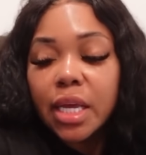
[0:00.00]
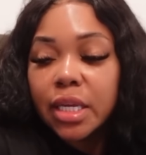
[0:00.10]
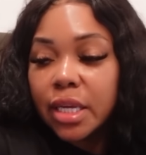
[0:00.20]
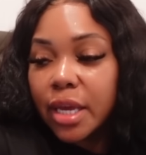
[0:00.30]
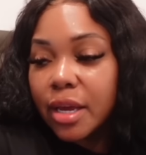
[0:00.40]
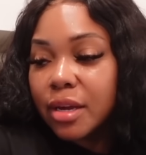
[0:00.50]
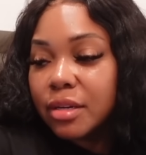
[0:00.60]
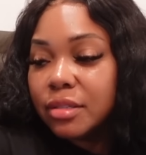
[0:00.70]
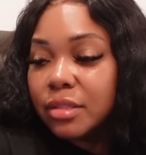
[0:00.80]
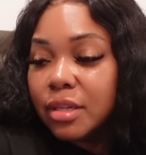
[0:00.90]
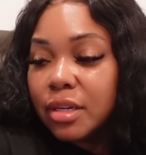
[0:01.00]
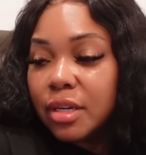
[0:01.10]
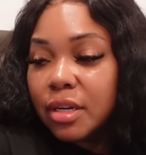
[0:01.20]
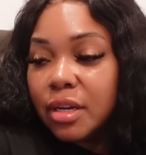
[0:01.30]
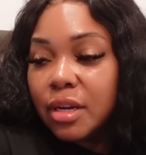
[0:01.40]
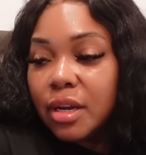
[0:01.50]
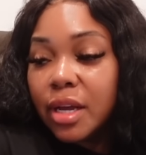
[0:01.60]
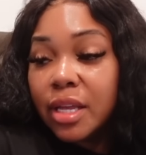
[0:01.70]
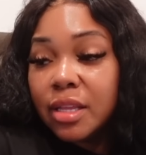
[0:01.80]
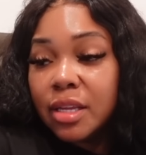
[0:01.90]
yeah.
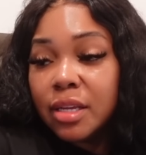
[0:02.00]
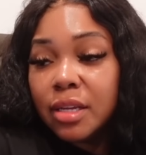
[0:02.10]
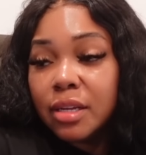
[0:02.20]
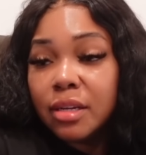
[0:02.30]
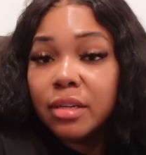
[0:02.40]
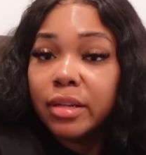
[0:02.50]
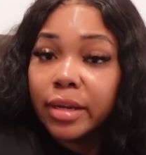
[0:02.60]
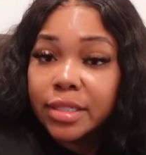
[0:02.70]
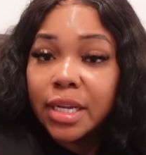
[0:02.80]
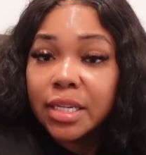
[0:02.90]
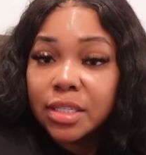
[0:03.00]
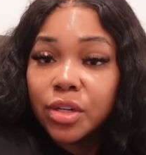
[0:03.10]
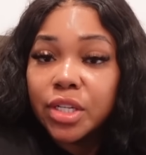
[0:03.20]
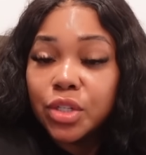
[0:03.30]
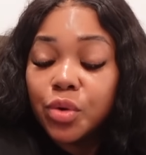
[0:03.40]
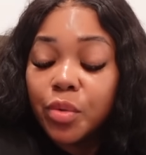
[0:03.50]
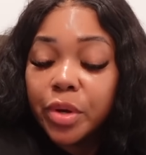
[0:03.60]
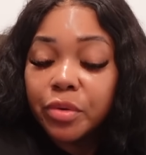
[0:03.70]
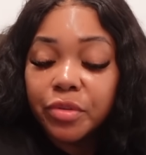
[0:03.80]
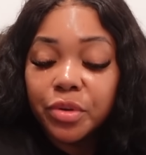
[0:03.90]
And then, like I said, I still need to do a
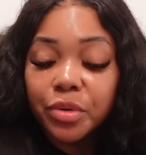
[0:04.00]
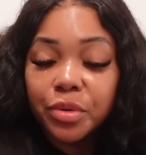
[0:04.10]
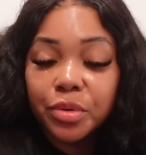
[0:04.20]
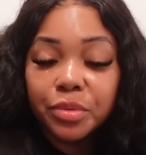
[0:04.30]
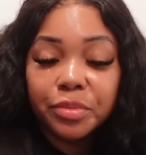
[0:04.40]
wig review.